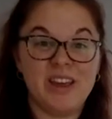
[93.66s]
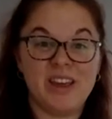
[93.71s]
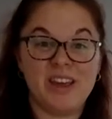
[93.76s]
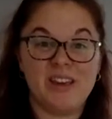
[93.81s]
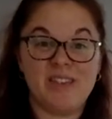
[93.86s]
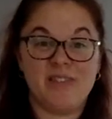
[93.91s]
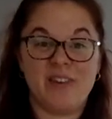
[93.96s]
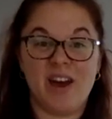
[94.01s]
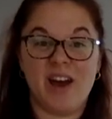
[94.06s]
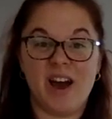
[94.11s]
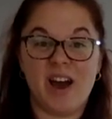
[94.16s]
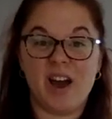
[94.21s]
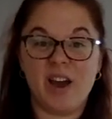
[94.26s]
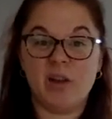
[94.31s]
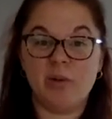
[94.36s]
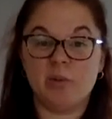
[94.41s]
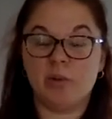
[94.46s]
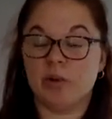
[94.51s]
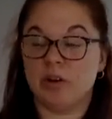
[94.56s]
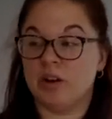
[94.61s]
if
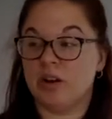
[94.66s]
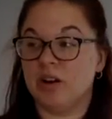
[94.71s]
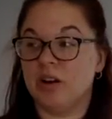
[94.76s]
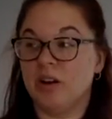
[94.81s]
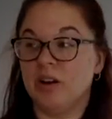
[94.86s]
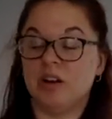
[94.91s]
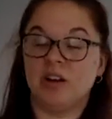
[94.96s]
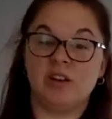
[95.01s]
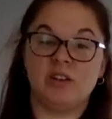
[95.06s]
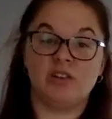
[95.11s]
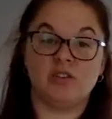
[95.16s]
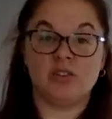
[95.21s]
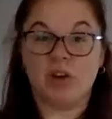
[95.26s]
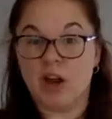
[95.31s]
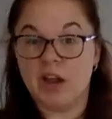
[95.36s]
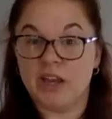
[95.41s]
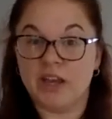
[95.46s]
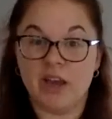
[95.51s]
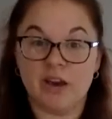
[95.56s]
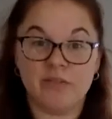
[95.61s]
I were
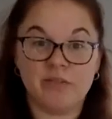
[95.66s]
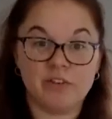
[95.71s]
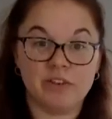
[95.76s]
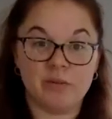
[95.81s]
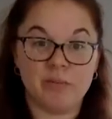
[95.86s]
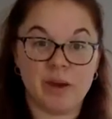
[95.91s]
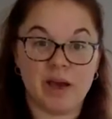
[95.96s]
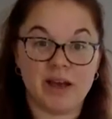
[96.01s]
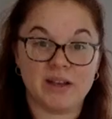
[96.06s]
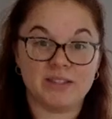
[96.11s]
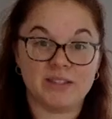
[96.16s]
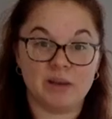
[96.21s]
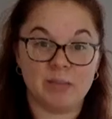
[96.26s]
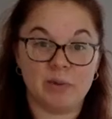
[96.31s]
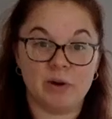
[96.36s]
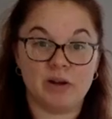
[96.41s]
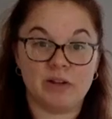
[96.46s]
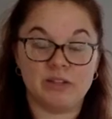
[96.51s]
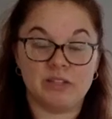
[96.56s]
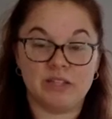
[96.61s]
trying out for the
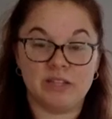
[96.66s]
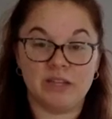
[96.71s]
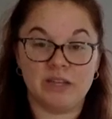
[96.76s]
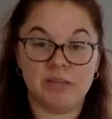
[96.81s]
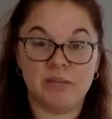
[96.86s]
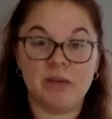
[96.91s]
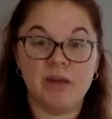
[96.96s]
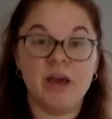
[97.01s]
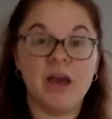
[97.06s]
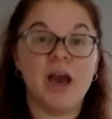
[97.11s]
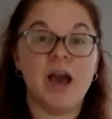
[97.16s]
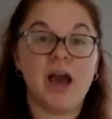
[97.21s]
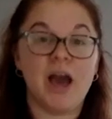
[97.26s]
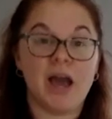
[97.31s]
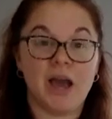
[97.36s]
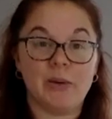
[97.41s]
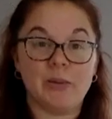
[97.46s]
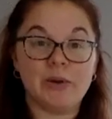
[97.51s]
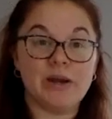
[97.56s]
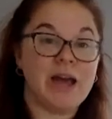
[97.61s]
basketball team,
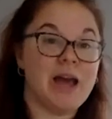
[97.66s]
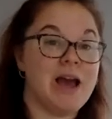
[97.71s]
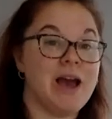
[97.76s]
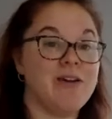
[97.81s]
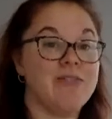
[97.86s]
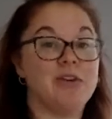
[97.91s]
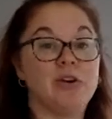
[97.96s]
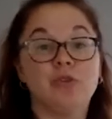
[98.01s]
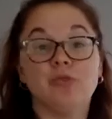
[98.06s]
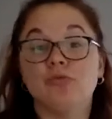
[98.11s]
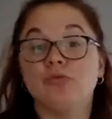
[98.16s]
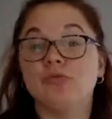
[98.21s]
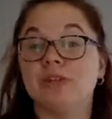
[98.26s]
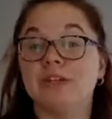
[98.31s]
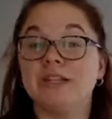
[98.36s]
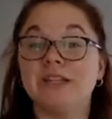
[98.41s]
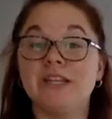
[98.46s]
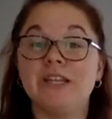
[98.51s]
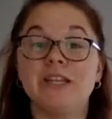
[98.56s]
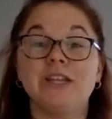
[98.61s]
I would have a
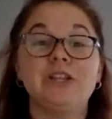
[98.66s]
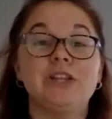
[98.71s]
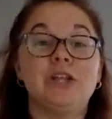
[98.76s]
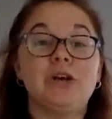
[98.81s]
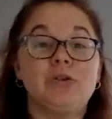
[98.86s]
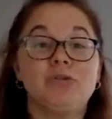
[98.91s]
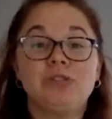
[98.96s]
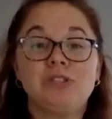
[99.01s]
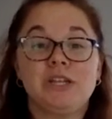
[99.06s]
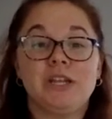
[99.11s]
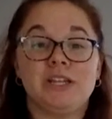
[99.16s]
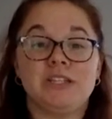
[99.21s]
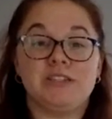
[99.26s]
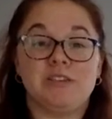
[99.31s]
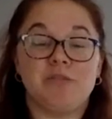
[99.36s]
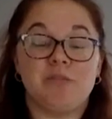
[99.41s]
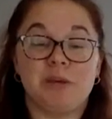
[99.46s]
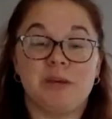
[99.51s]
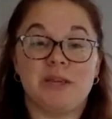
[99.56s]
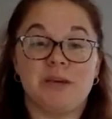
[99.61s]
really low chance
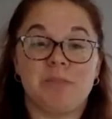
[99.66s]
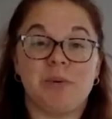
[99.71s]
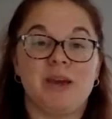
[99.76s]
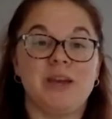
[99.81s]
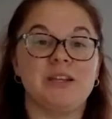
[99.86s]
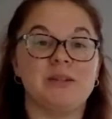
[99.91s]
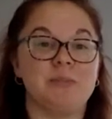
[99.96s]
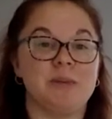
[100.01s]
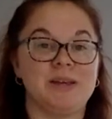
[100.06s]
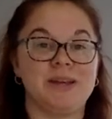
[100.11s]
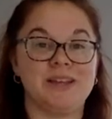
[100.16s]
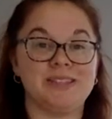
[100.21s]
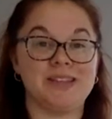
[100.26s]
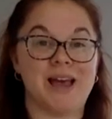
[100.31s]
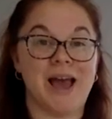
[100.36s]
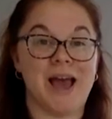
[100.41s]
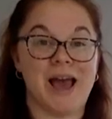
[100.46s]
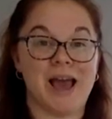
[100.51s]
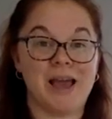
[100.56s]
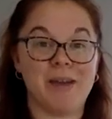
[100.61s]
of being picked because
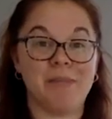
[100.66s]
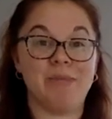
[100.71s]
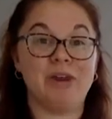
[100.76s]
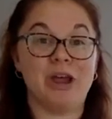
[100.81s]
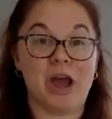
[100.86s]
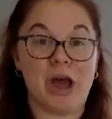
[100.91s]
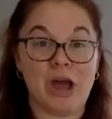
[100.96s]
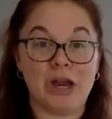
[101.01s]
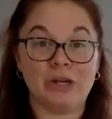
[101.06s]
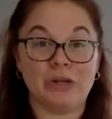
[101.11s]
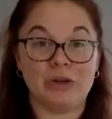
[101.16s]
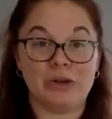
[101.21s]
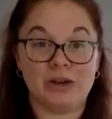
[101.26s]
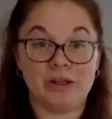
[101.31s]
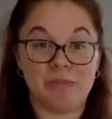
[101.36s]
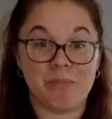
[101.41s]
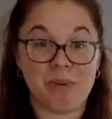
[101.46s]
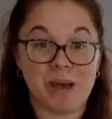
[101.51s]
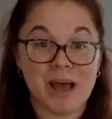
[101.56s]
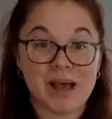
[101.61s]
I'm not good
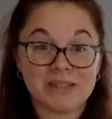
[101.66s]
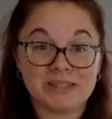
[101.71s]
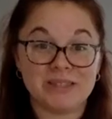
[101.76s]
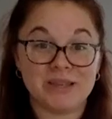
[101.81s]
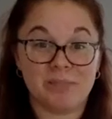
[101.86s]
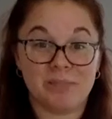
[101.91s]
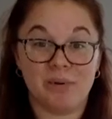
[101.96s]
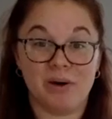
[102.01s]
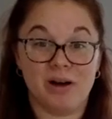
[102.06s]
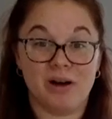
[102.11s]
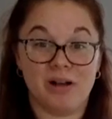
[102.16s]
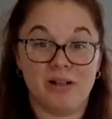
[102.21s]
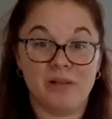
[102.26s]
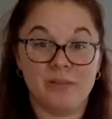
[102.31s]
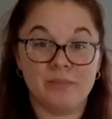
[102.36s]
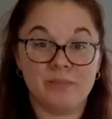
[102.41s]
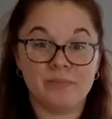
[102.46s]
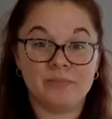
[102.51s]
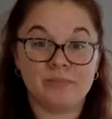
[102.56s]
at basketball.